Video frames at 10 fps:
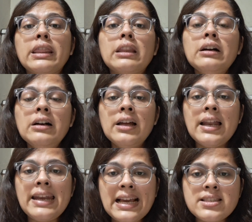in the
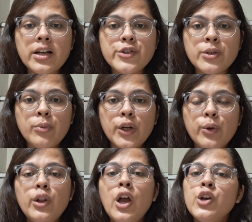next custom
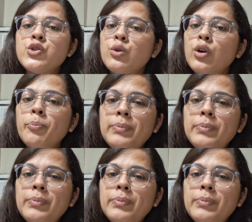module so